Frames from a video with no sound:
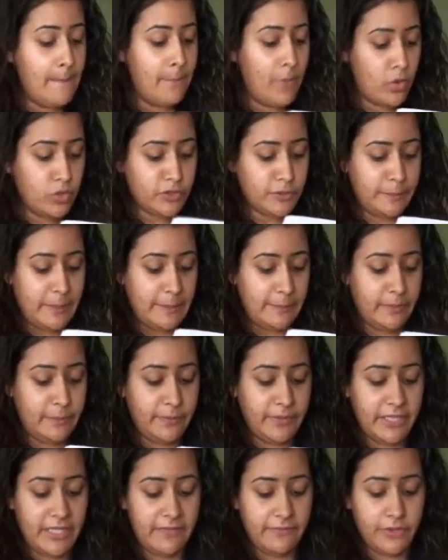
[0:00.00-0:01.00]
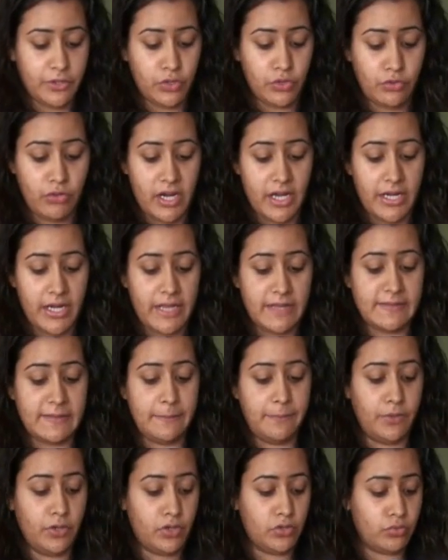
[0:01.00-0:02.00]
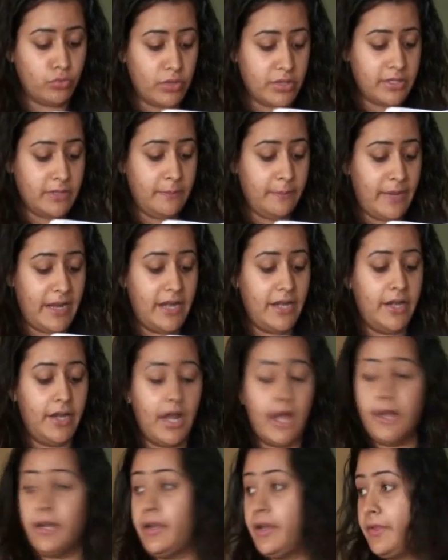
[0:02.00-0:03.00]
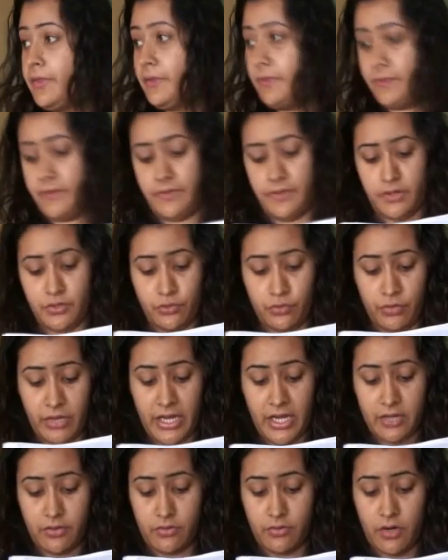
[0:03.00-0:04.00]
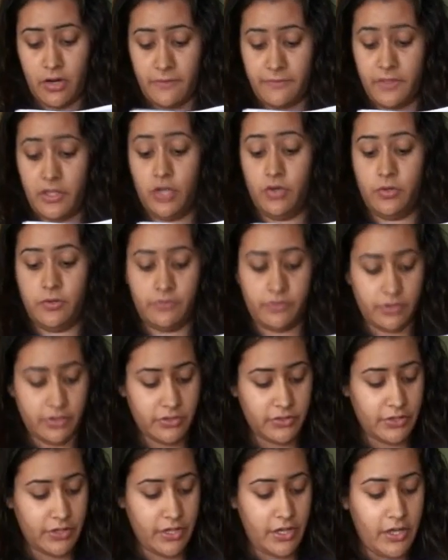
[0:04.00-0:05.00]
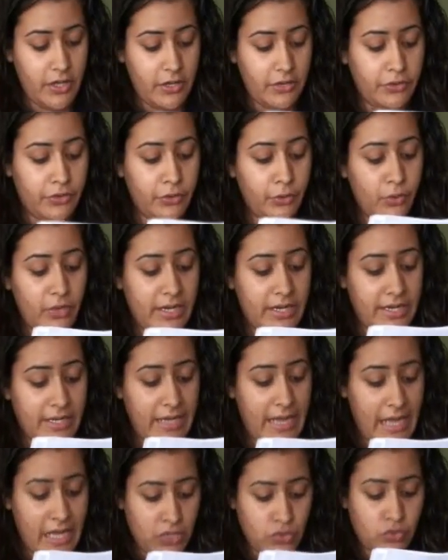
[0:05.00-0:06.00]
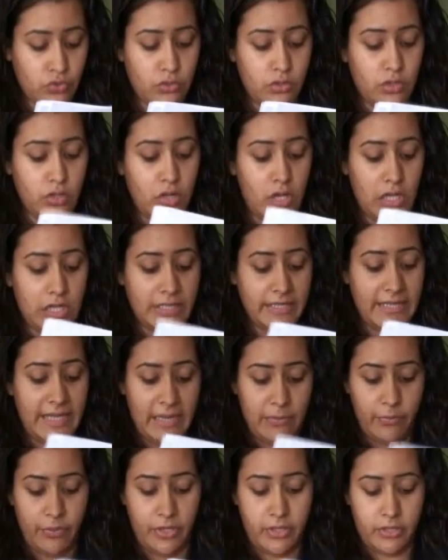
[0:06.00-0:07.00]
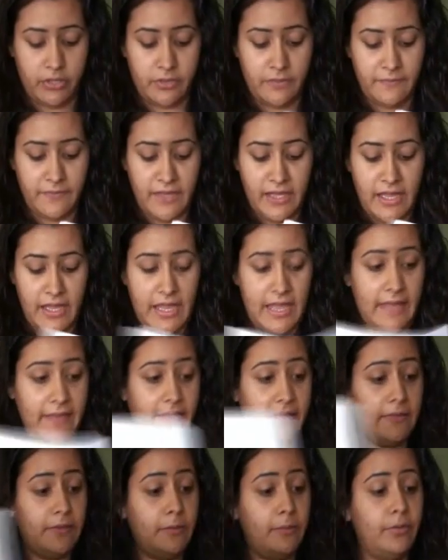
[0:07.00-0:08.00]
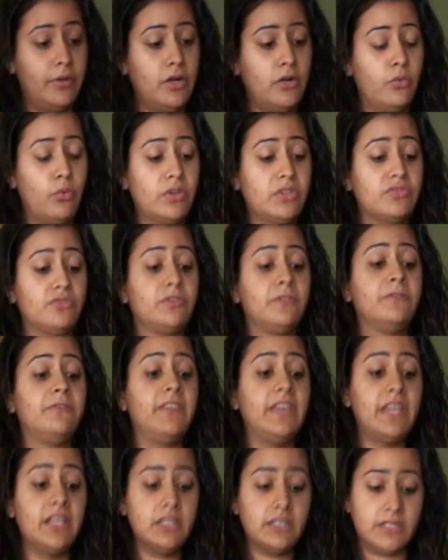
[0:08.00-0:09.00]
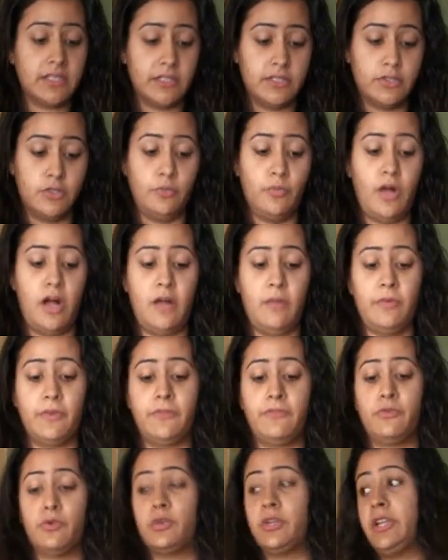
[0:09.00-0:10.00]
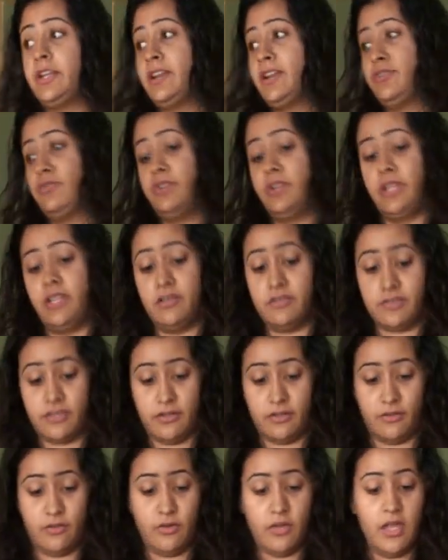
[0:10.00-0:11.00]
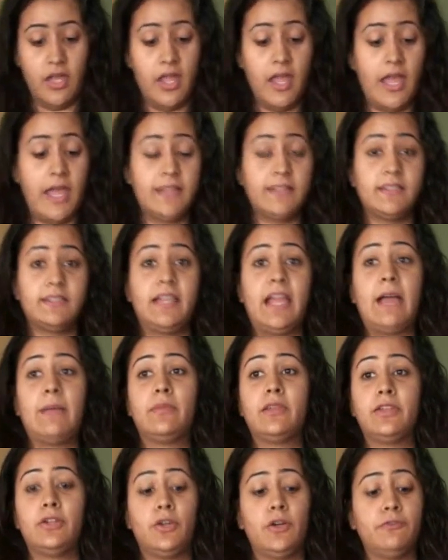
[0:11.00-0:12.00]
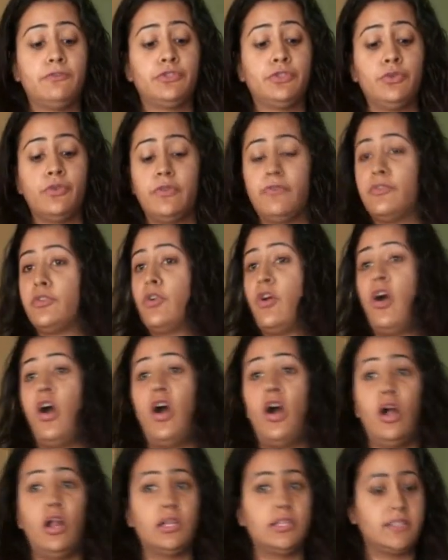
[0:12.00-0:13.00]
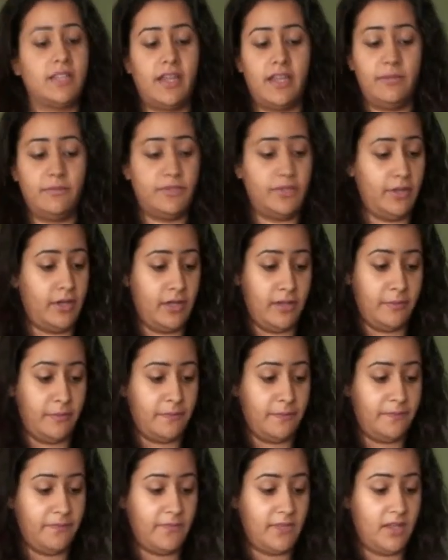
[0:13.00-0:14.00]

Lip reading: Most people believe the Quran is a book written by none other than the creator of the universe through an angel called Gabriel, and that the book was revealed to Muhammad 1400 years ago as a tablet of truth for all time to come.